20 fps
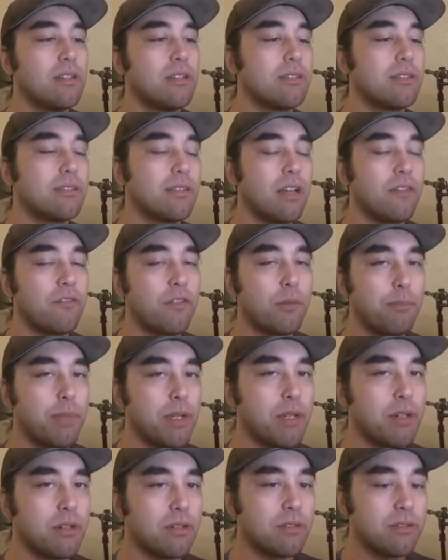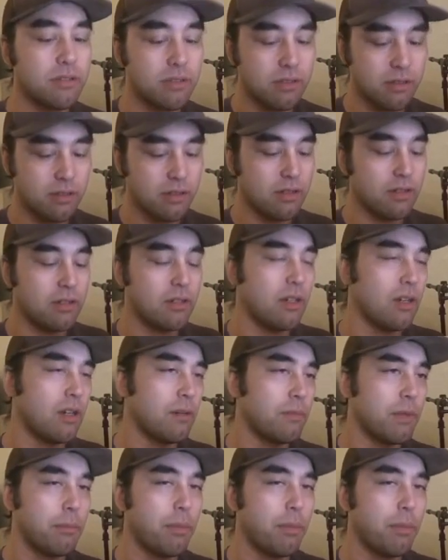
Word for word: aside from beards, um,